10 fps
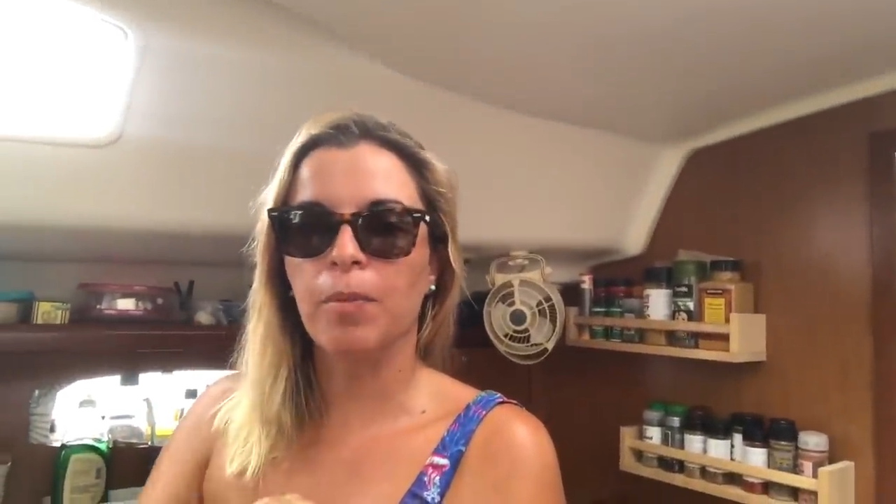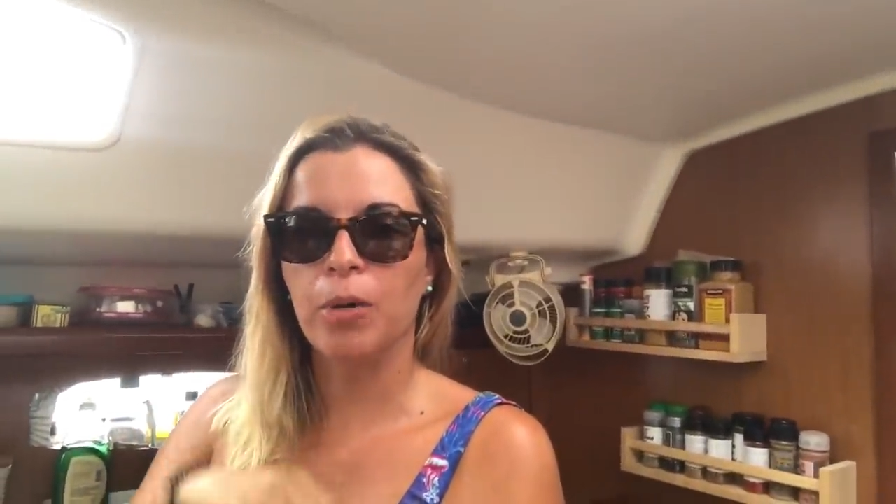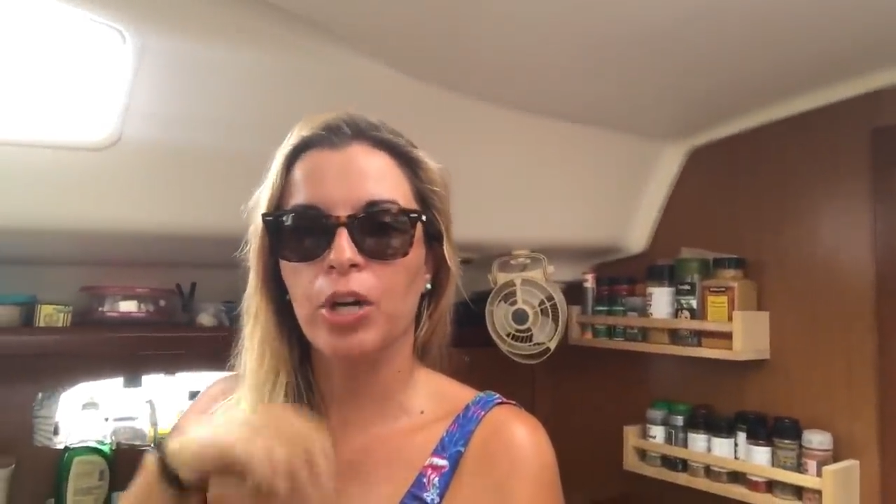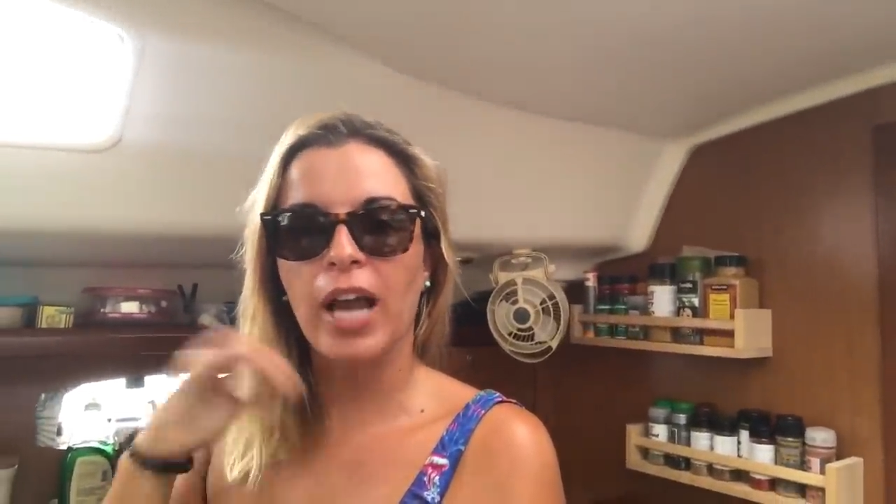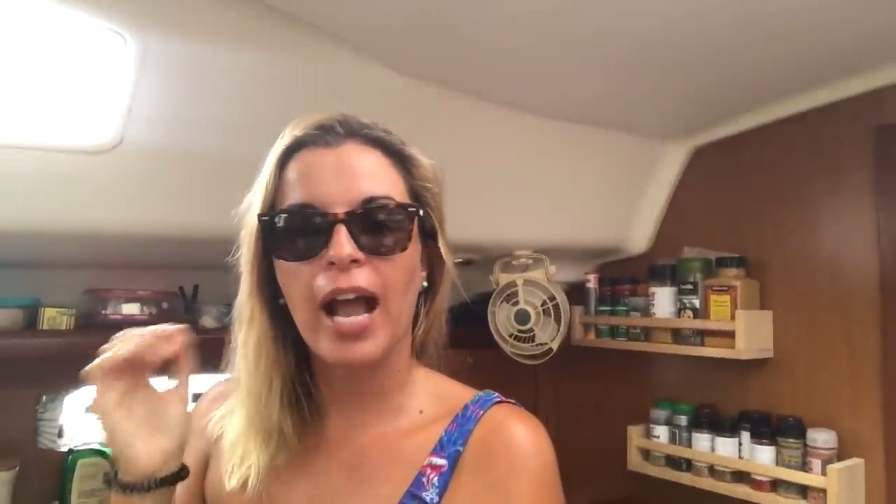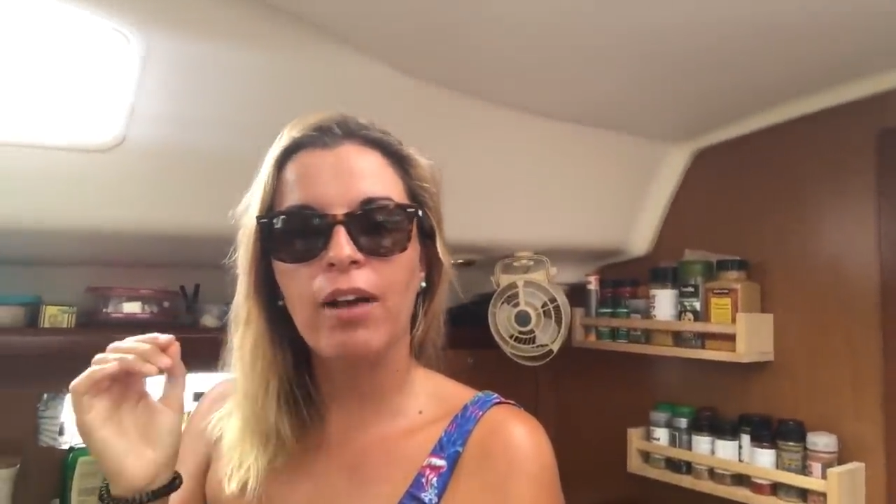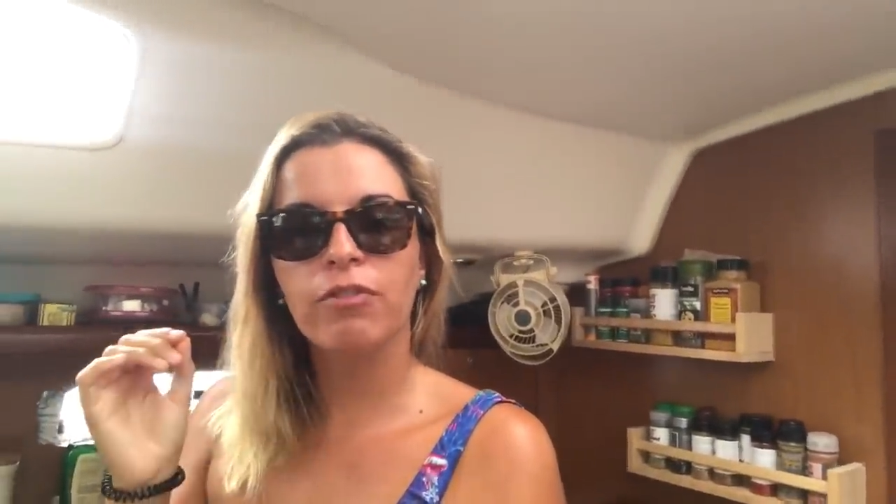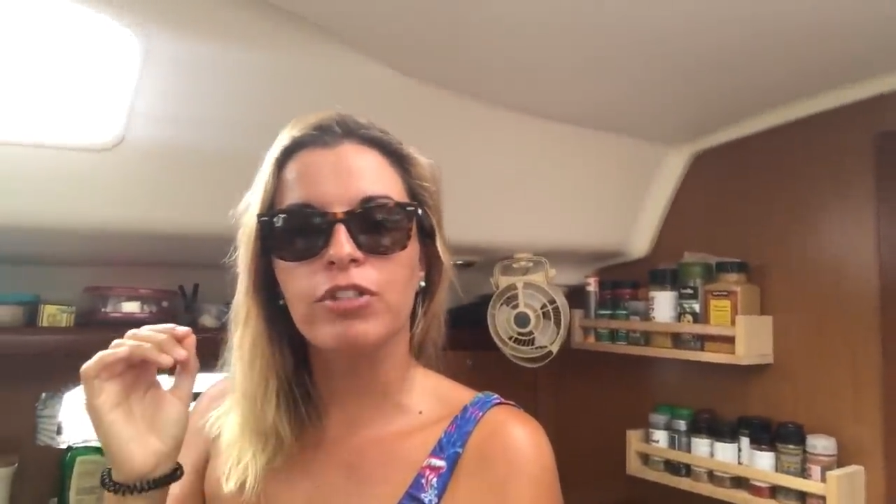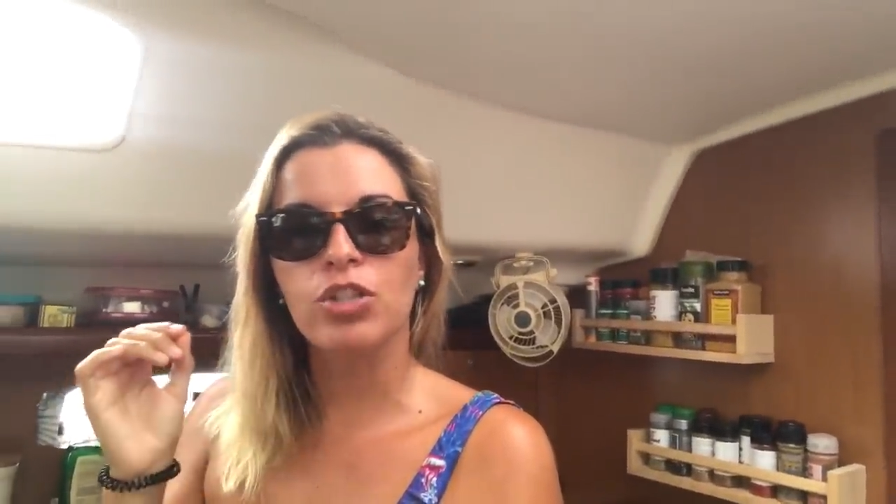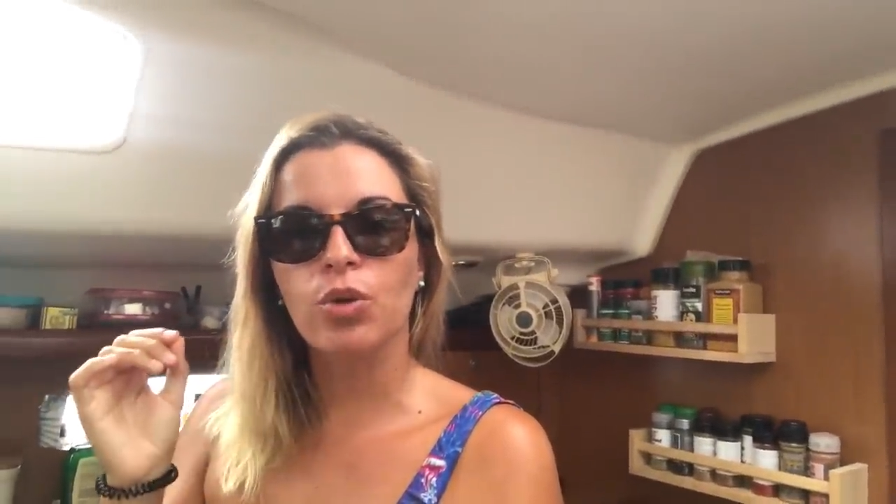boat out
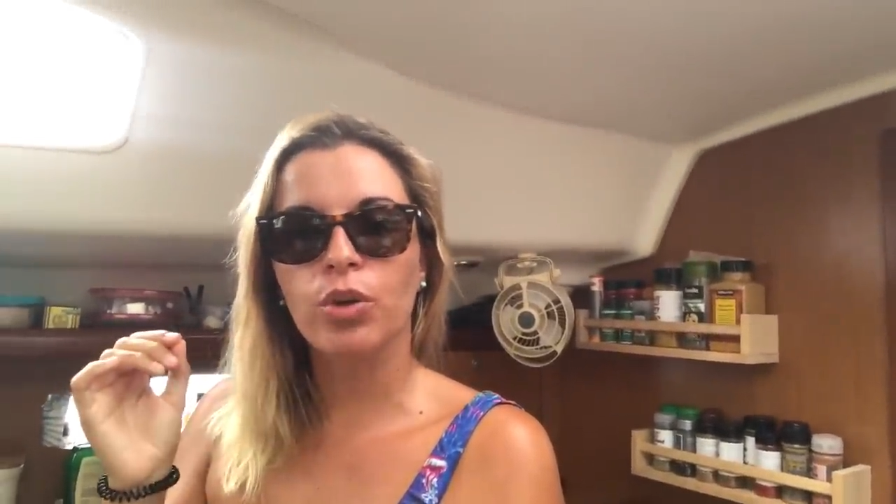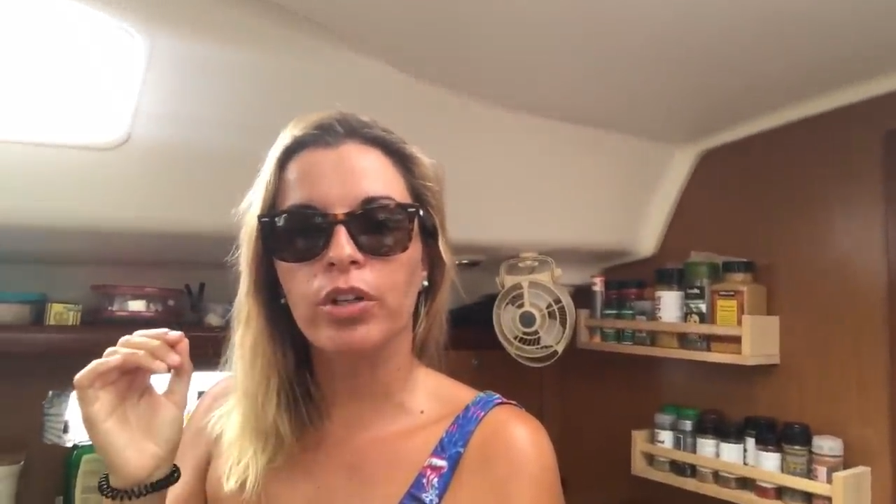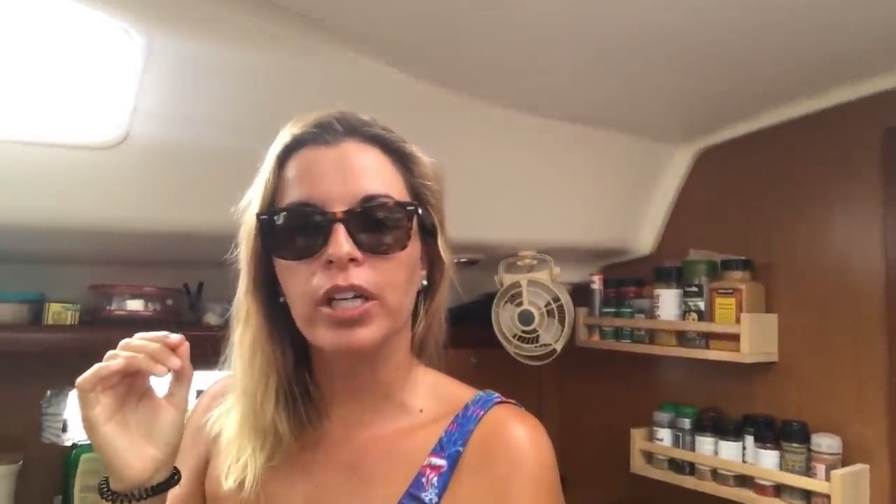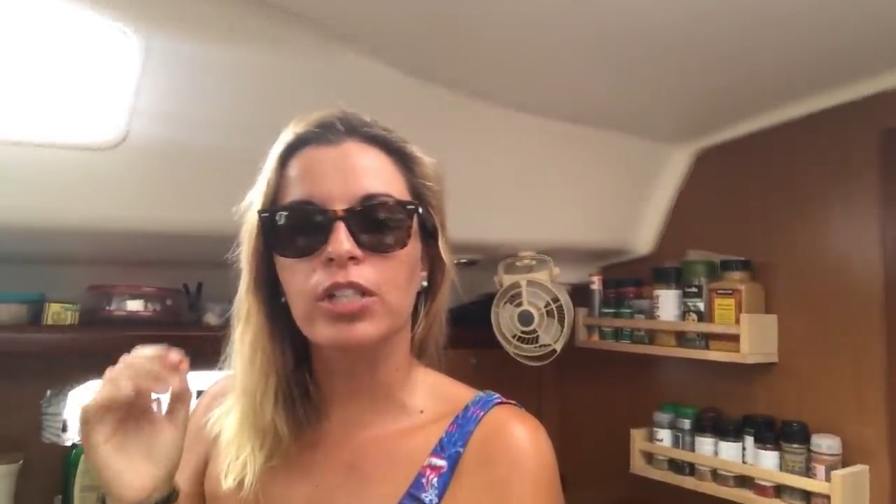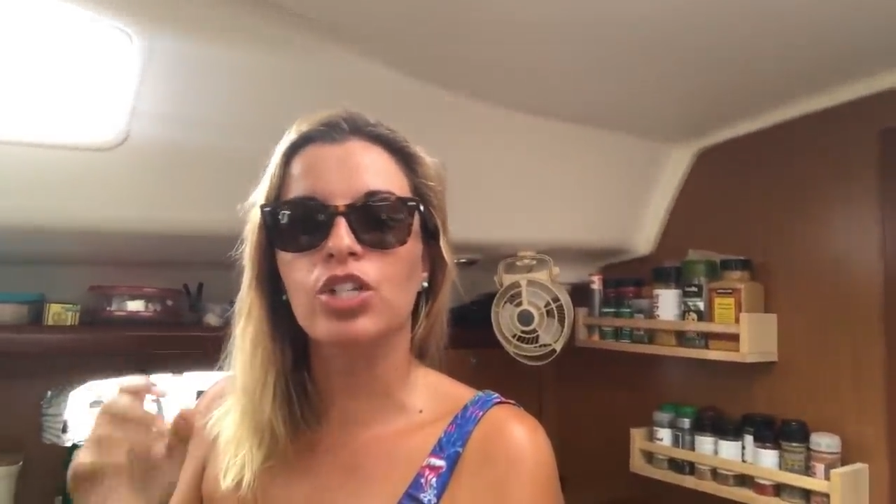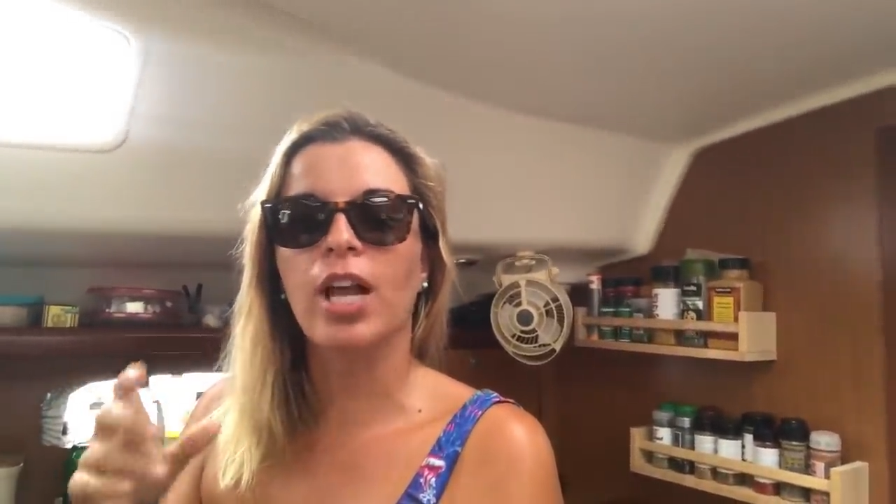for storage,